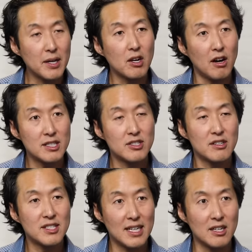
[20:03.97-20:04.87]
it causes
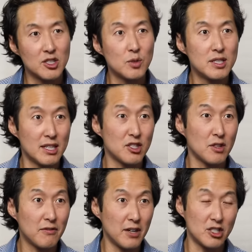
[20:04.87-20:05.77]
our cells to
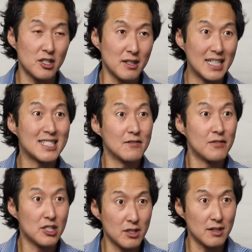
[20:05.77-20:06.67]
essentially function less
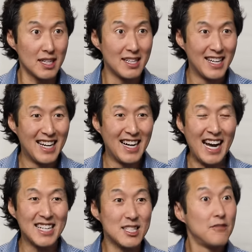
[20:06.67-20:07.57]
efficiently,
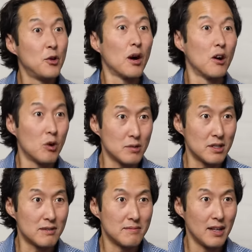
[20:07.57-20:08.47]
as if you are
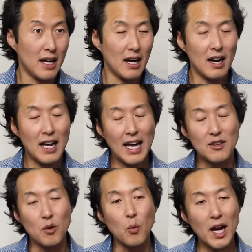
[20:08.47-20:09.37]
older. Uh,
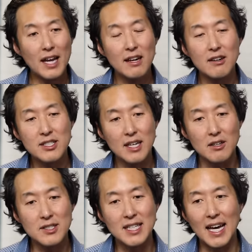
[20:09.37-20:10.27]
and the way that our
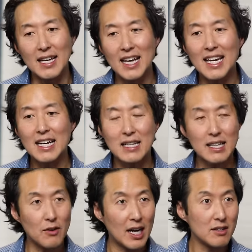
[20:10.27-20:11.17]
cells then
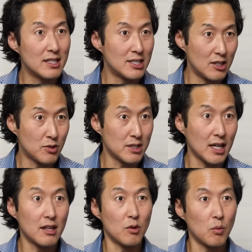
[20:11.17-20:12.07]
clear out this
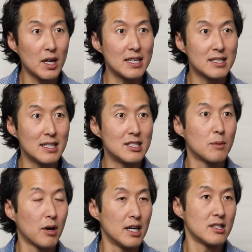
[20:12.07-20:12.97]
intracellular waste is a
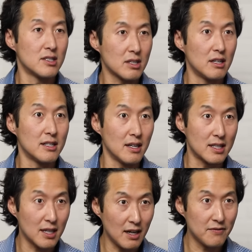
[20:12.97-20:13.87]
process called
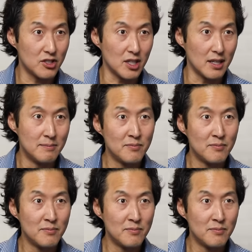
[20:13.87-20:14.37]
autophagy.